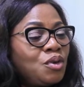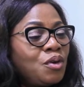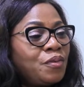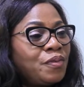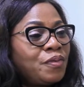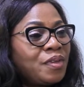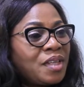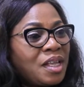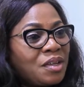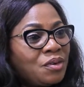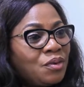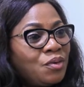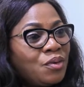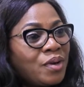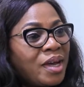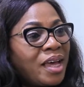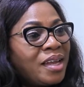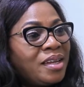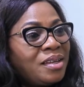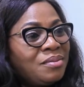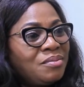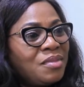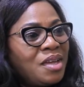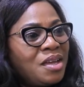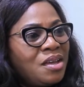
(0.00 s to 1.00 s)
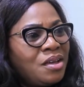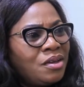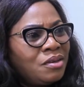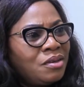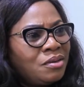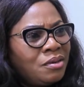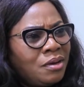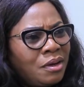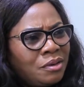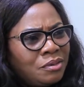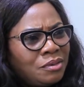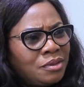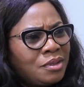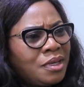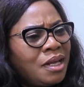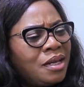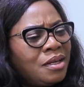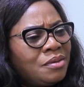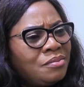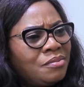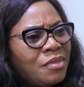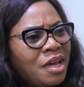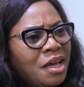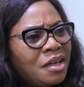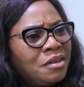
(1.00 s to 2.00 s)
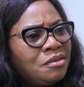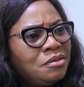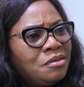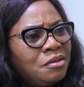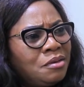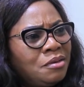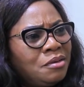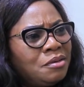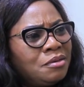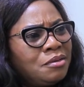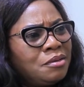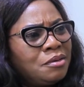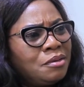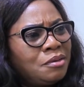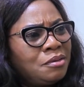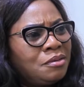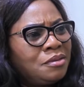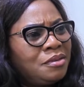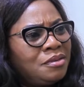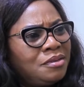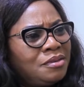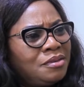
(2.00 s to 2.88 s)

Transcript: the office and you look at him. You tell him, man, you look good.